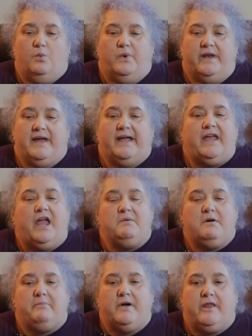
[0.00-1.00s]
when I
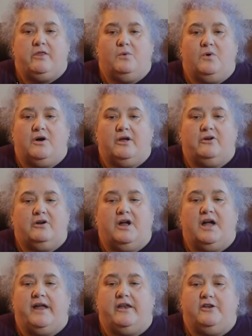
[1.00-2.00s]
came up out of the water,
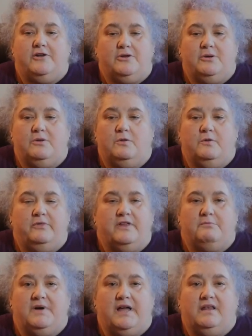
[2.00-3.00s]
I knew
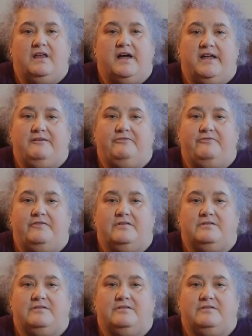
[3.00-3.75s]
that my life